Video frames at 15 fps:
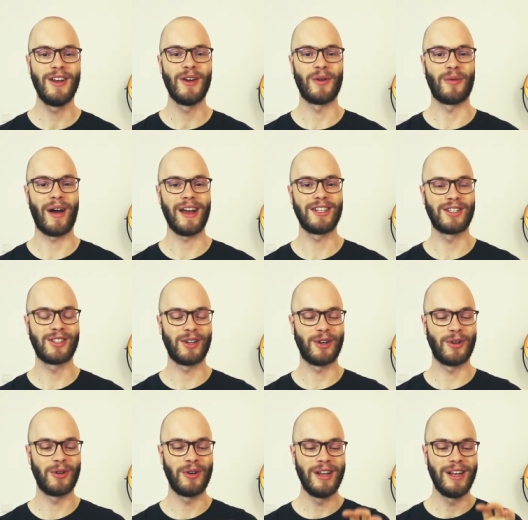right?
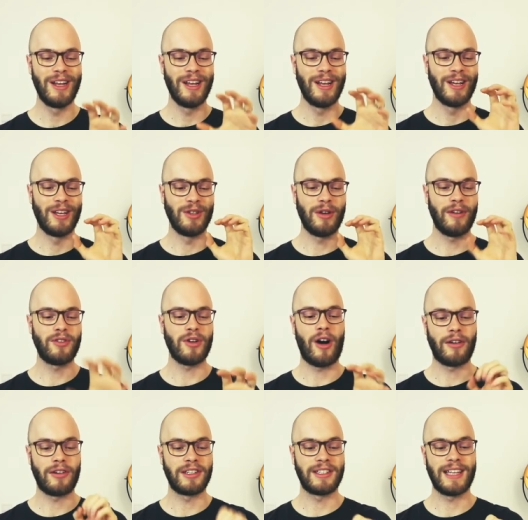So you have to
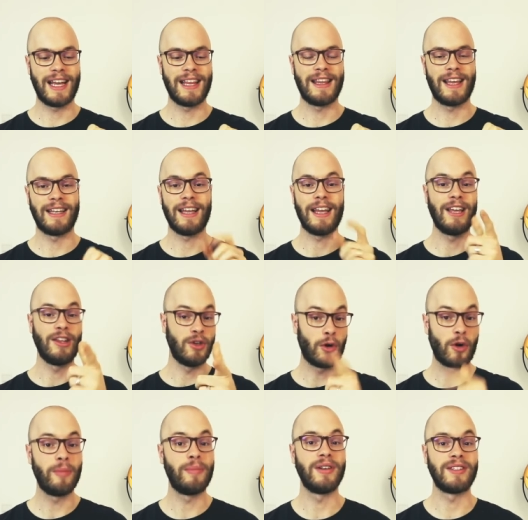understand that in
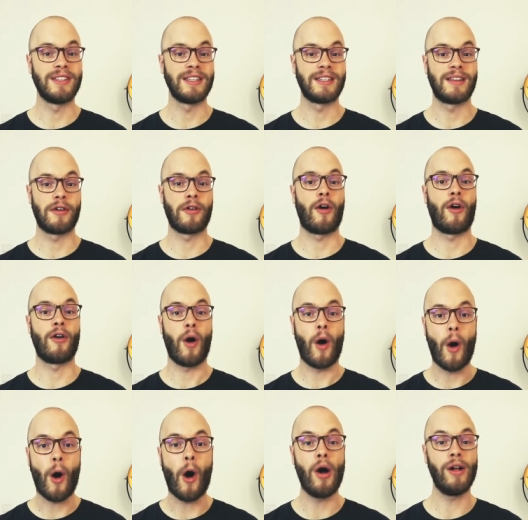your business, there are
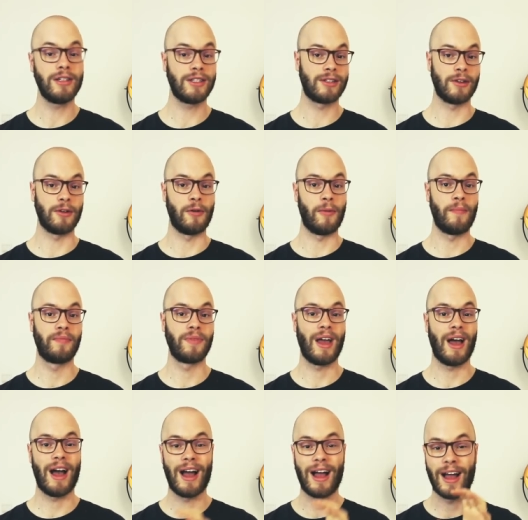also
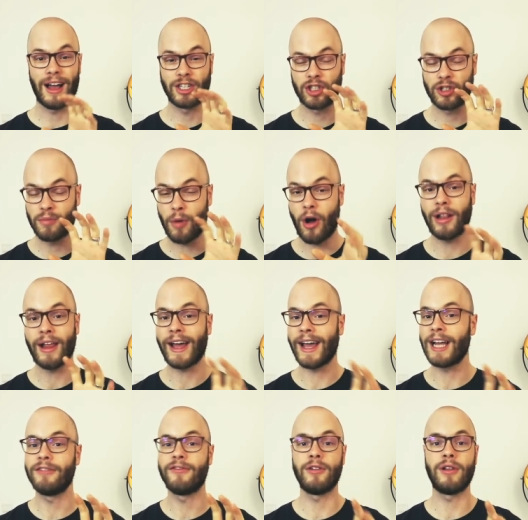a small
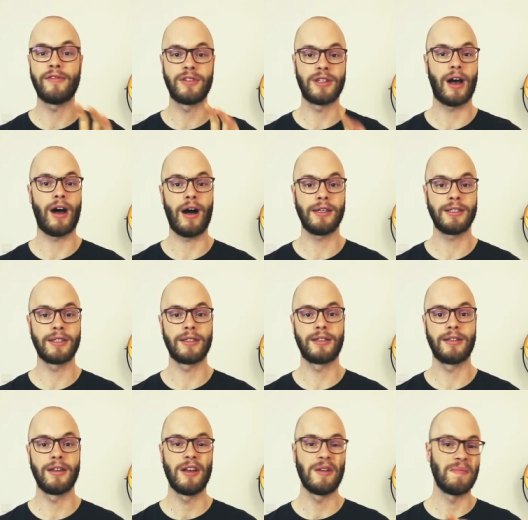handful of
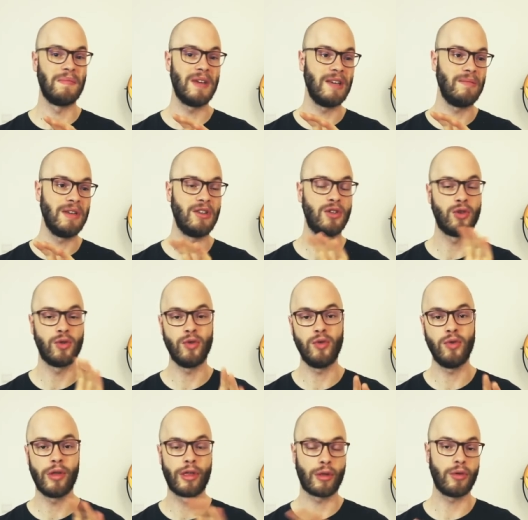tasks, maybe
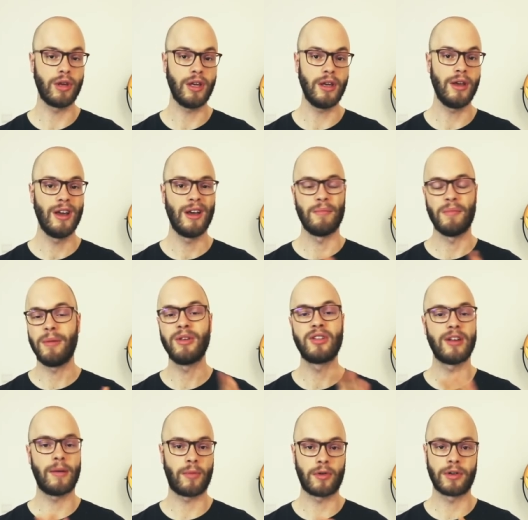two, three, maybe
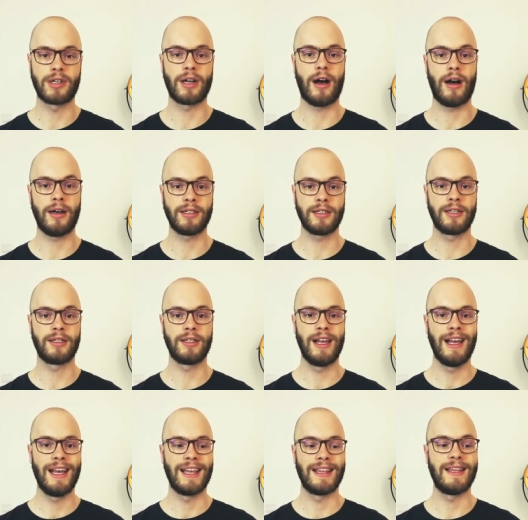some more tasks
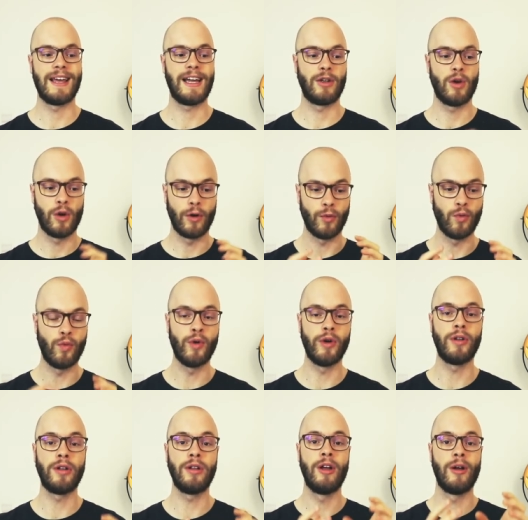that
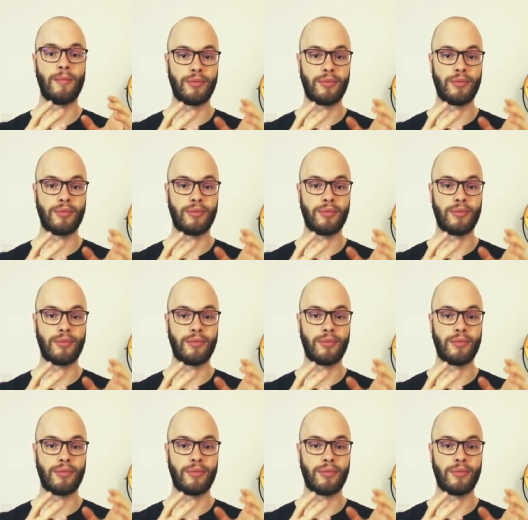will